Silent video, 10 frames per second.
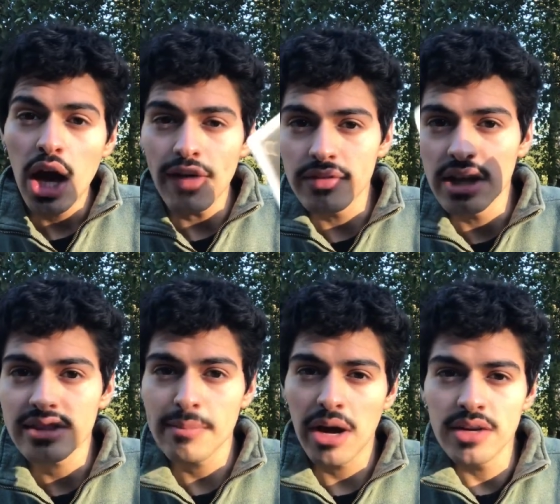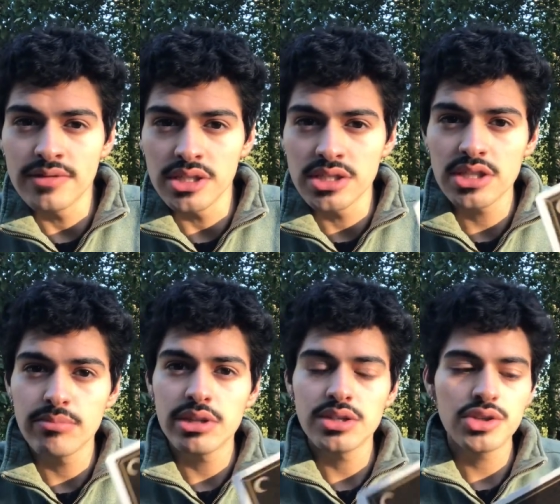I feel like they might have done
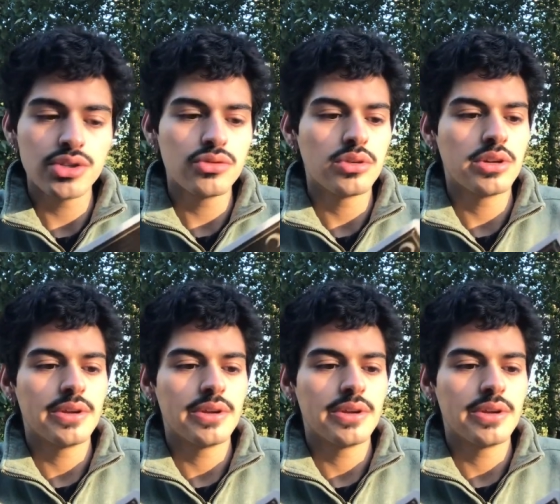something to you.